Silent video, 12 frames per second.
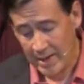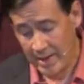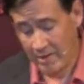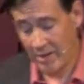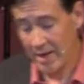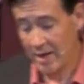And
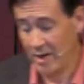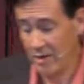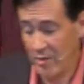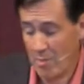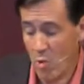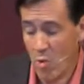it's like, you
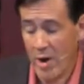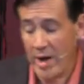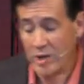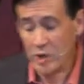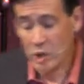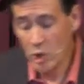know, the more
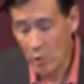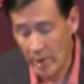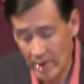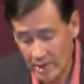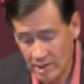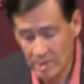I do
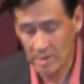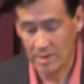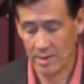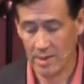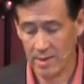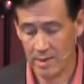it,
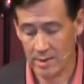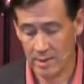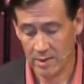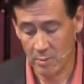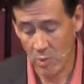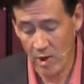
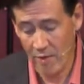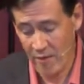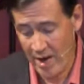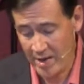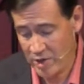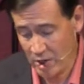the more I
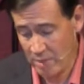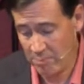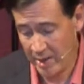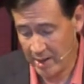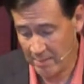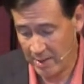find to
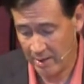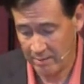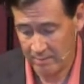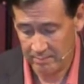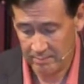complain about.